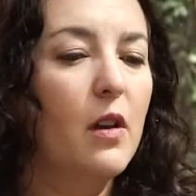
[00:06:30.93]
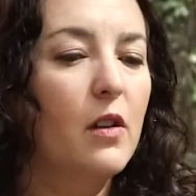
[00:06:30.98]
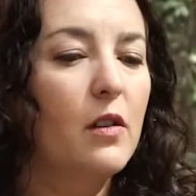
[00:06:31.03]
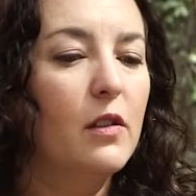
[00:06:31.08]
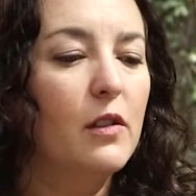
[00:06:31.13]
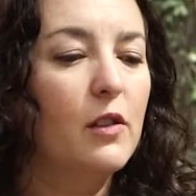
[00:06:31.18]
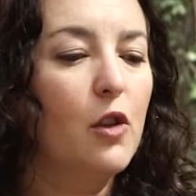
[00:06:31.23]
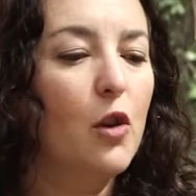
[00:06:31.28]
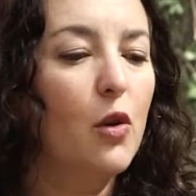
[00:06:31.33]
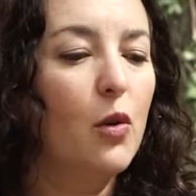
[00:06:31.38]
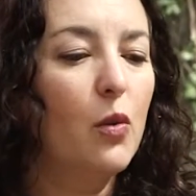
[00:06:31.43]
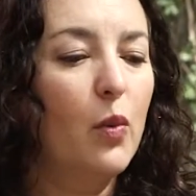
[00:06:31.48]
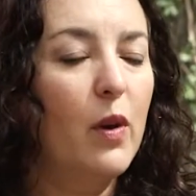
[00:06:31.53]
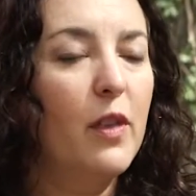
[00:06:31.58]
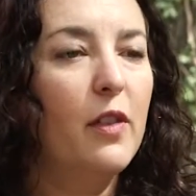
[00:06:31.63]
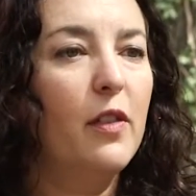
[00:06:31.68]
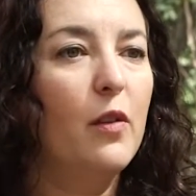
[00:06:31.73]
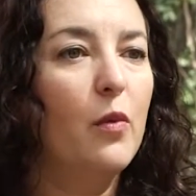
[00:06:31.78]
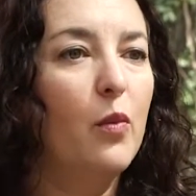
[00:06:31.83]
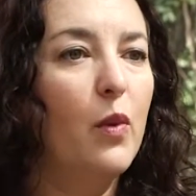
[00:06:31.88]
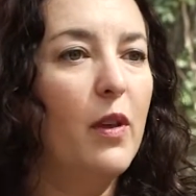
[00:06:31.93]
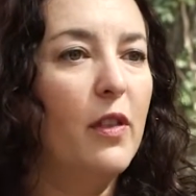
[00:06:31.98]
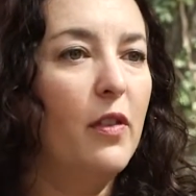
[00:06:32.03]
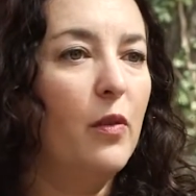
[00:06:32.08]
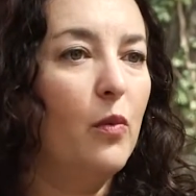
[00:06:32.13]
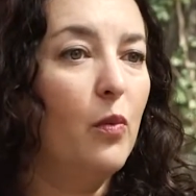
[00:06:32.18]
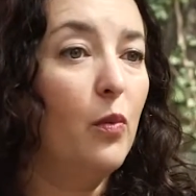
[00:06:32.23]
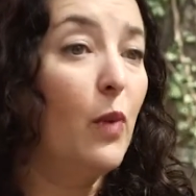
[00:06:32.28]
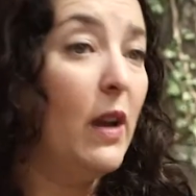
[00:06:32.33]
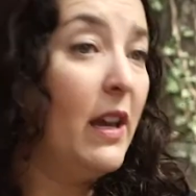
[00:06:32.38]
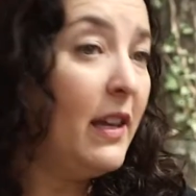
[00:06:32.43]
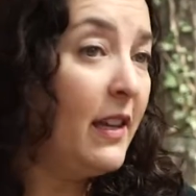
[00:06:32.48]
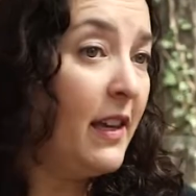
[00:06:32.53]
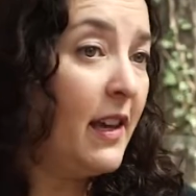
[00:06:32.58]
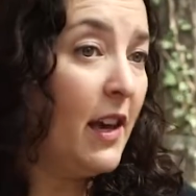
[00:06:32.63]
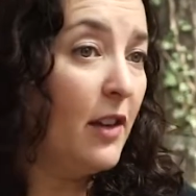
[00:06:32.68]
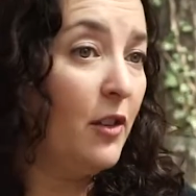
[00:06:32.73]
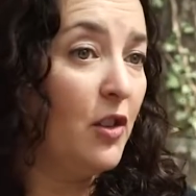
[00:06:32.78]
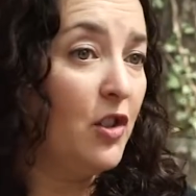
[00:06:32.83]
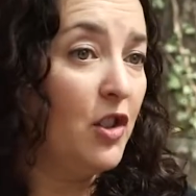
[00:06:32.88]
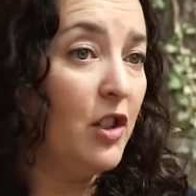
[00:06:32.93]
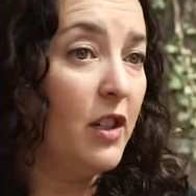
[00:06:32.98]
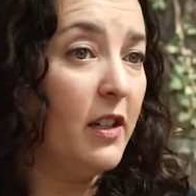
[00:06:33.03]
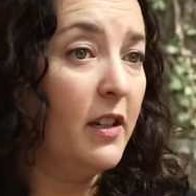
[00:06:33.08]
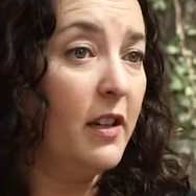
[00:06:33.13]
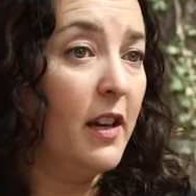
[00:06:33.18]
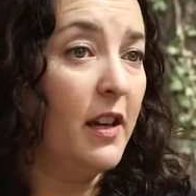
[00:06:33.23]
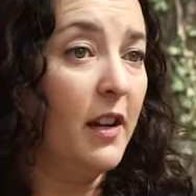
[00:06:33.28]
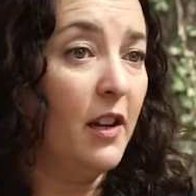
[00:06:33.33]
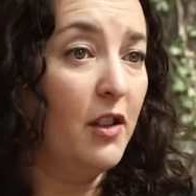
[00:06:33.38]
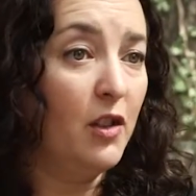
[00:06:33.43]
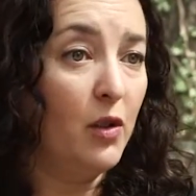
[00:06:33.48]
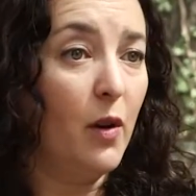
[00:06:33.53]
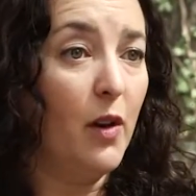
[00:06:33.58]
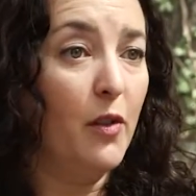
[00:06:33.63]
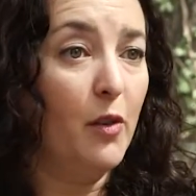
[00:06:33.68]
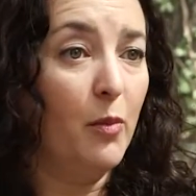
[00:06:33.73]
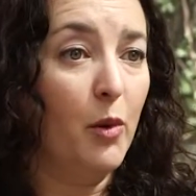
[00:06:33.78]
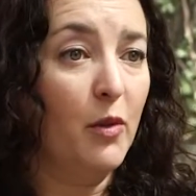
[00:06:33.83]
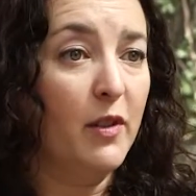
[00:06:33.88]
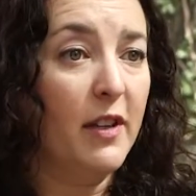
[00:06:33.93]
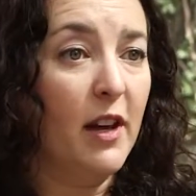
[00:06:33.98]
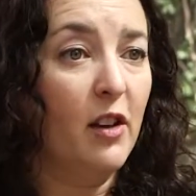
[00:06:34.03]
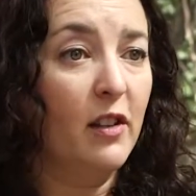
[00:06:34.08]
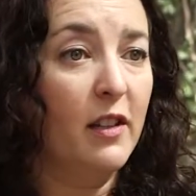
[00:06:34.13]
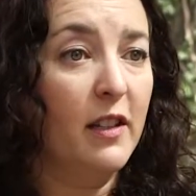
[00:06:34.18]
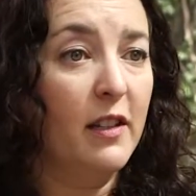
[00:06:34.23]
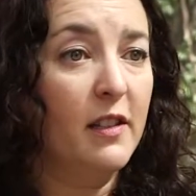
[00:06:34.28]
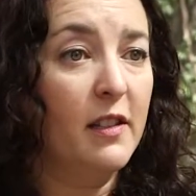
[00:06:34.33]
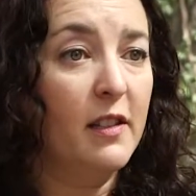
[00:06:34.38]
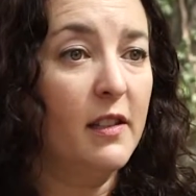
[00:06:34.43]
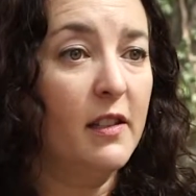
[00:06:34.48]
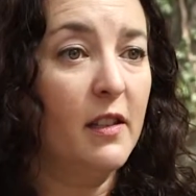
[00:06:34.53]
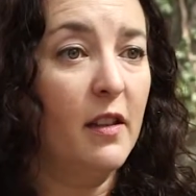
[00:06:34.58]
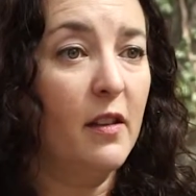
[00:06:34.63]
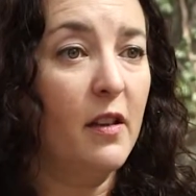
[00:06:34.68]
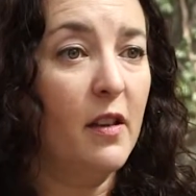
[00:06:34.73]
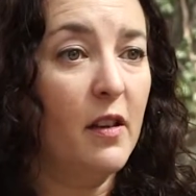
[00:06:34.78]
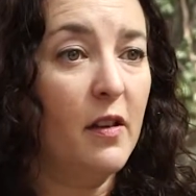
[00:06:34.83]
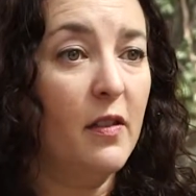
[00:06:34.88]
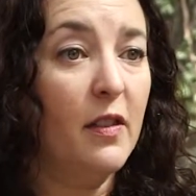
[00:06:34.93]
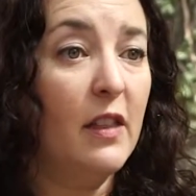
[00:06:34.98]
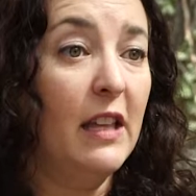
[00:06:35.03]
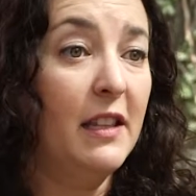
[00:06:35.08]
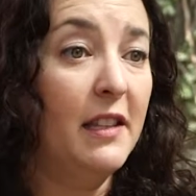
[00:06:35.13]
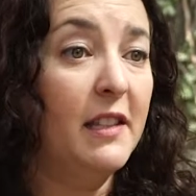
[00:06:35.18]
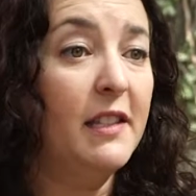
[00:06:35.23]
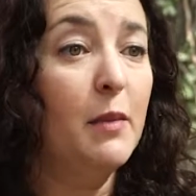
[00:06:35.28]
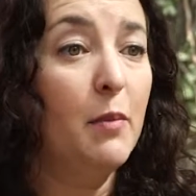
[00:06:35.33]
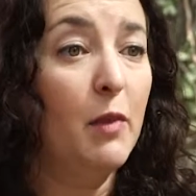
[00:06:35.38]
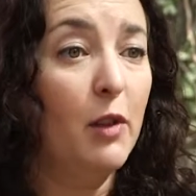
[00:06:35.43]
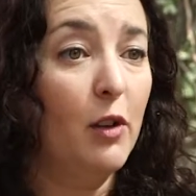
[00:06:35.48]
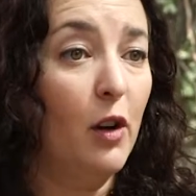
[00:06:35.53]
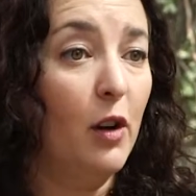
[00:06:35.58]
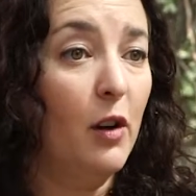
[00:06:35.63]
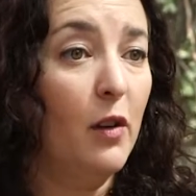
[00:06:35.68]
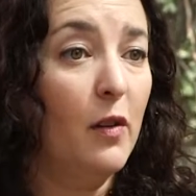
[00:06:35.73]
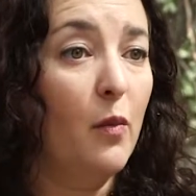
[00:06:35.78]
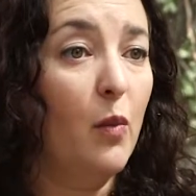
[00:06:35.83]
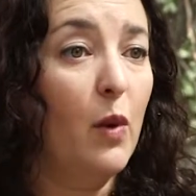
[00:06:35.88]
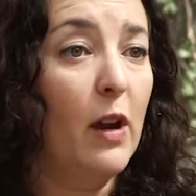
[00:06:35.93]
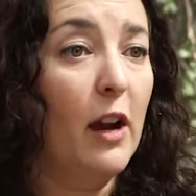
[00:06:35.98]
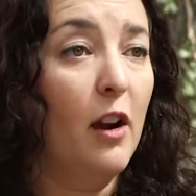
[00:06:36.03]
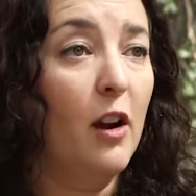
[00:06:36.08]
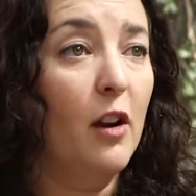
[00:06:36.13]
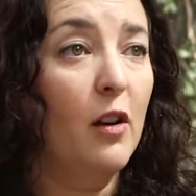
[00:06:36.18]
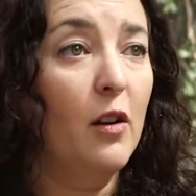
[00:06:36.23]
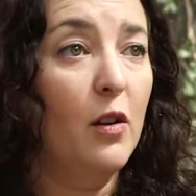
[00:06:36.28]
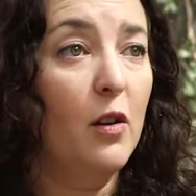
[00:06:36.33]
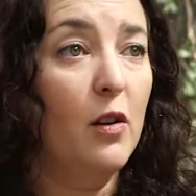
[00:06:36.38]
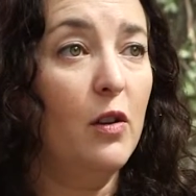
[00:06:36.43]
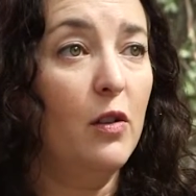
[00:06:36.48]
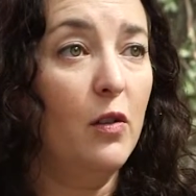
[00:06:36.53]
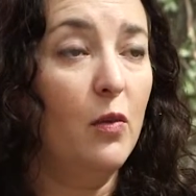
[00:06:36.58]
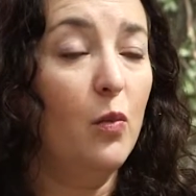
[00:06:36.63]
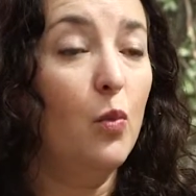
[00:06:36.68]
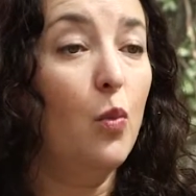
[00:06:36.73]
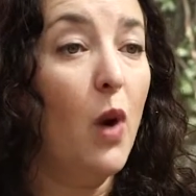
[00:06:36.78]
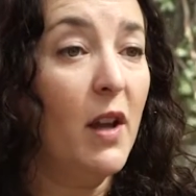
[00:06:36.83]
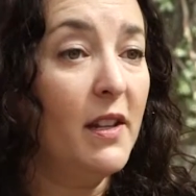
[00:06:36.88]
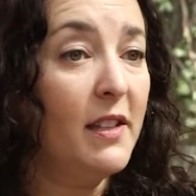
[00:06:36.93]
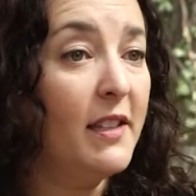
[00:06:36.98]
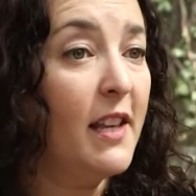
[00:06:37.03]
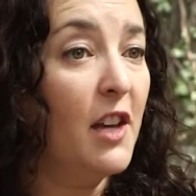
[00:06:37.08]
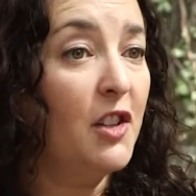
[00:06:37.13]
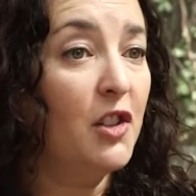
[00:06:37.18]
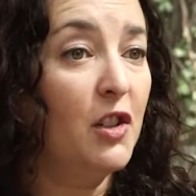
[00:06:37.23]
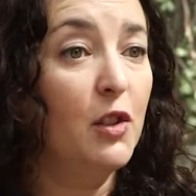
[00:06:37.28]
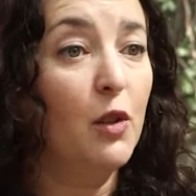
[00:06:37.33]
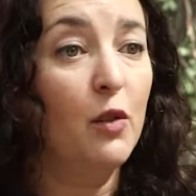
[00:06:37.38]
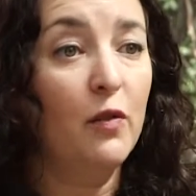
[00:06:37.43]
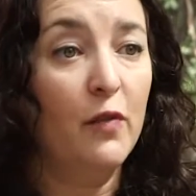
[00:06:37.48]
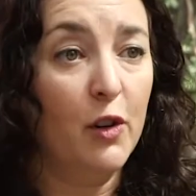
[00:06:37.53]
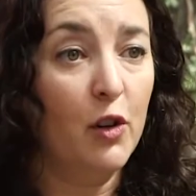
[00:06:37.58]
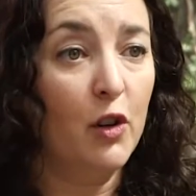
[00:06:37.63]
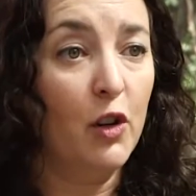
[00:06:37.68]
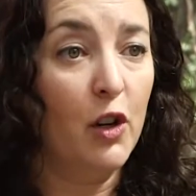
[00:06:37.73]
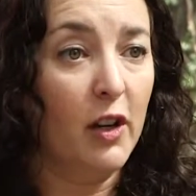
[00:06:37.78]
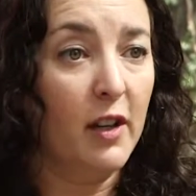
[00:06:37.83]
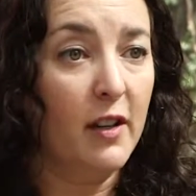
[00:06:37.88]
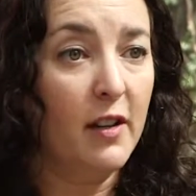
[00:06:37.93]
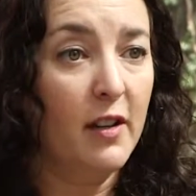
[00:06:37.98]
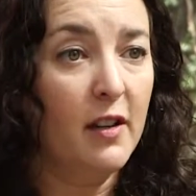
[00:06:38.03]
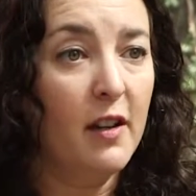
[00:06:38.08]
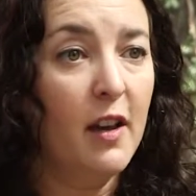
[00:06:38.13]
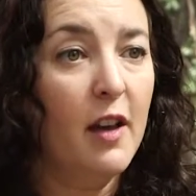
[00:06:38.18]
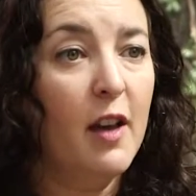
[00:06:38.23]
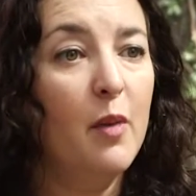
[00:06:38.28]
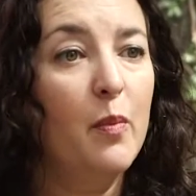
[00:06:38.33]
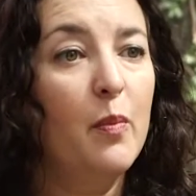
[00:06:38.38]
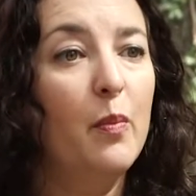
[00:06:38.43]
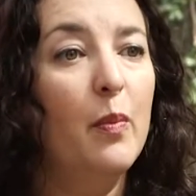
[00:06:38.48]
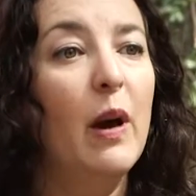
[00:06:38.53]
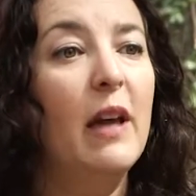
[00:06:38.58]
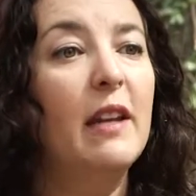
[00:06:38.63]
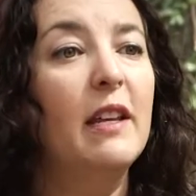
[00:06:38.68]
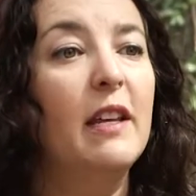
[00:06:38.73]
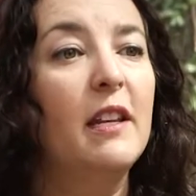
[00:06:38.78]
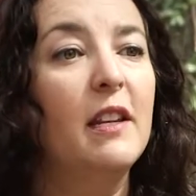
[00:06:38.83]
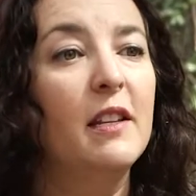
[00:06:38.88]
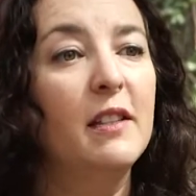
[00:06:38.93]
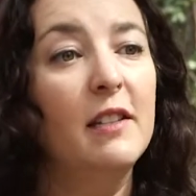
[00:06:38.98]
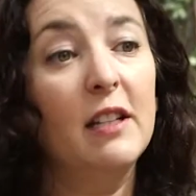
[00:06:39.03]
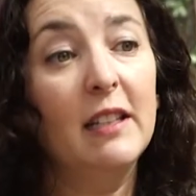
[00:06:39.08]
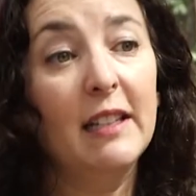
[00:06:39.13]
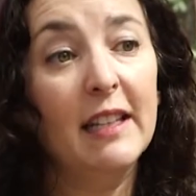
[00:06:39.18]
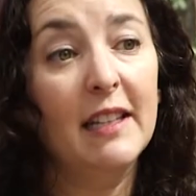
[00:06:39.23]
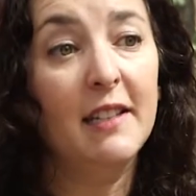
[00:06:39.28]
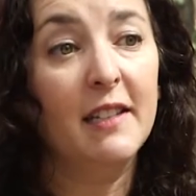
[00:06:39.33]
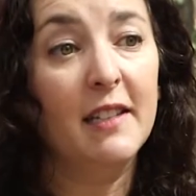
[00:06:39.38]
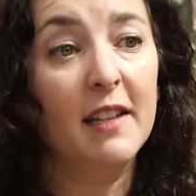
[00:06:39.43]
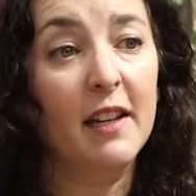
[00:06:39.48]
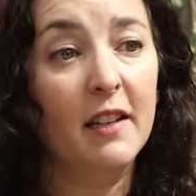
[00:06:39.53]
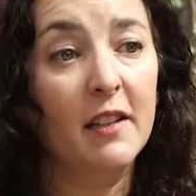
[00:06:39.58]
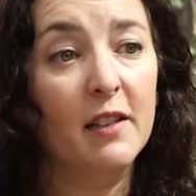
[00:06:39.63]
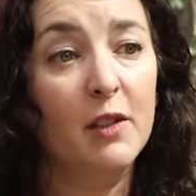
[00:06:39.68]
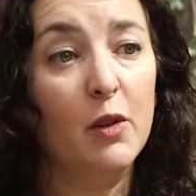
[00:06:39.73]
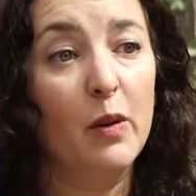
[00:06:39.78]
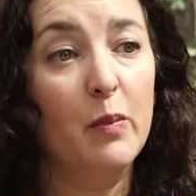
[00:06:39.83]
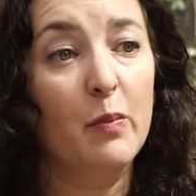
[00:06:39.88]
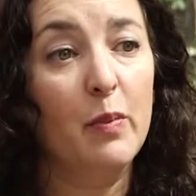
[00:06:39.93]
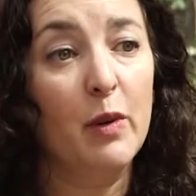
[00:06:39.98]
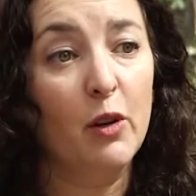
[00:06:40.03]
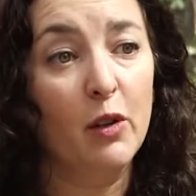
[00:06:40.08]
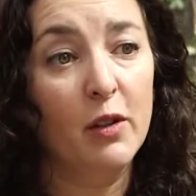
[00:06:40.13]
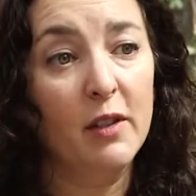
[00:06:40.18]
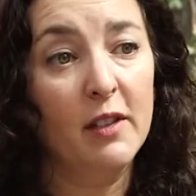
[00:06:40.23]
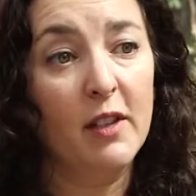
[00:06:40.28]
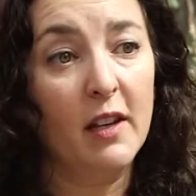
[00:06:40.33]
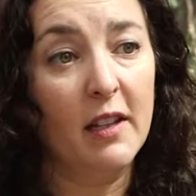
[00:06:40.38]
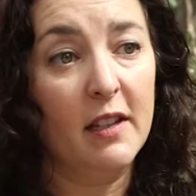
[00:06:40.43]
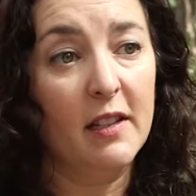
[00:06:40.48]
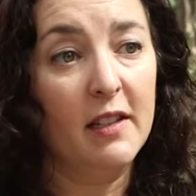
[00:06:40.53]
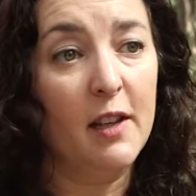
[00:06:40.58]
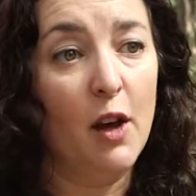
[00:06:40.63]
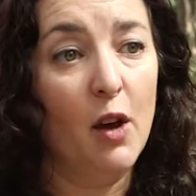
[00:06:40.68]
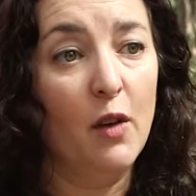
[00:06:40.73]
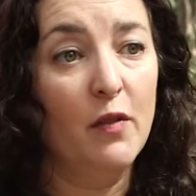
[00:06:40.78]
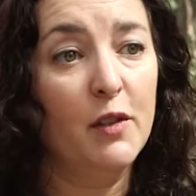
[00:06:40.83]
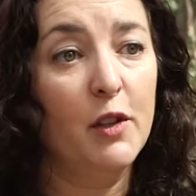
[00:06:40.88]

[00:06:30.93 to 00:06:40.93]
So with Reiki energy, and I do other modalities, it's similar where one session you'll feel good, but it is holistic, so it builds on itself.